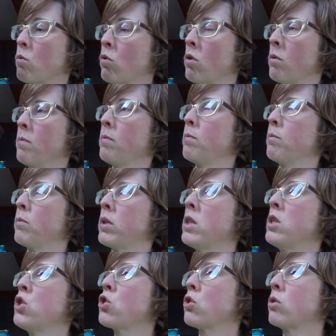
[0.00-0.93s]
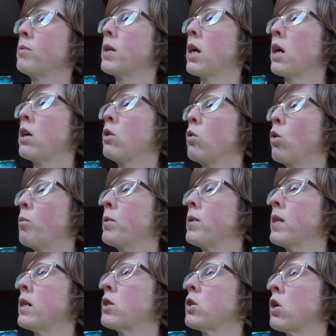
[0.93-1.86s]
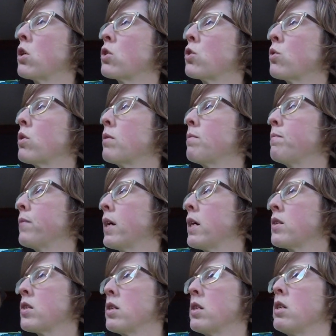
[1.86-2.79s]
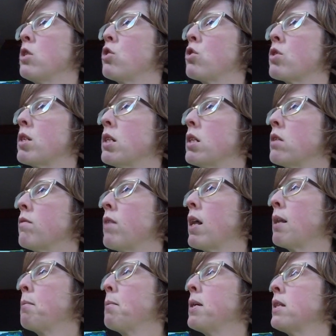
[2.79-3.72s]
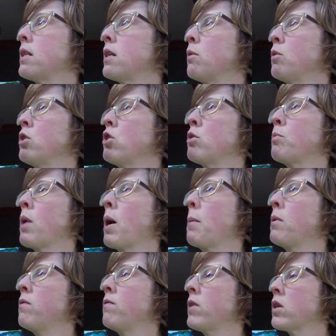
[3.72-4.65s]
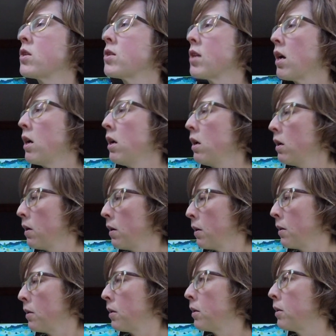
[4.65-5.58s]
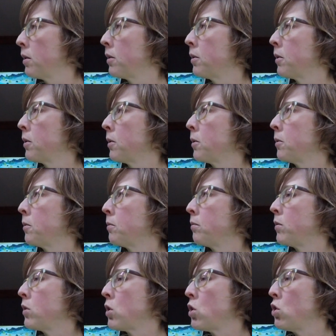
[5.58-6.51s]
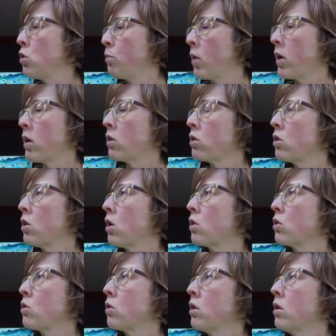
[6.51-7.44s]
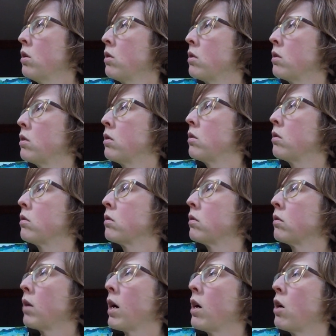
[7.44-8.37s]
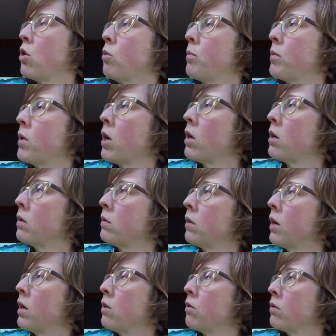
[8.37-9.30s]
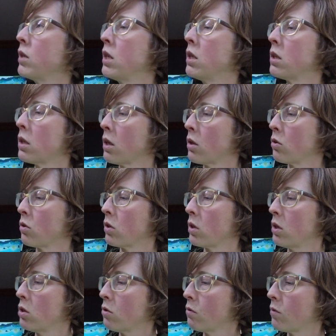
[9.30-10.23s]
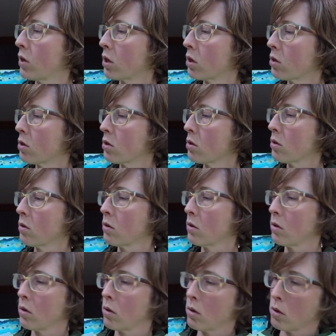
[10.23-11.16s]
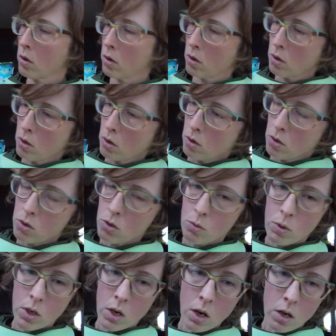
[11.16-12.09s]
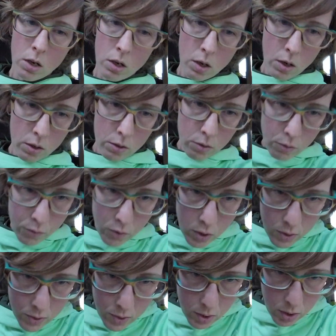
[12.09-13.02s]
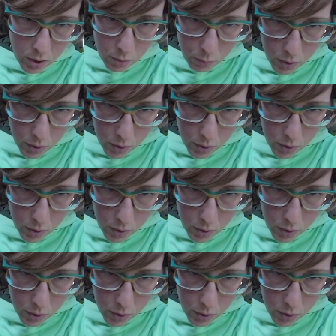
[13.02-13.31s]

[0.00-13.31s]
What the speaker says: warm. Please show me how you open that dog door. That's an interesting development that we should probably fix, hey? Did you break the dog door? I hope not. I don't need another thing to fix. So we got, I don't know if you can see it, we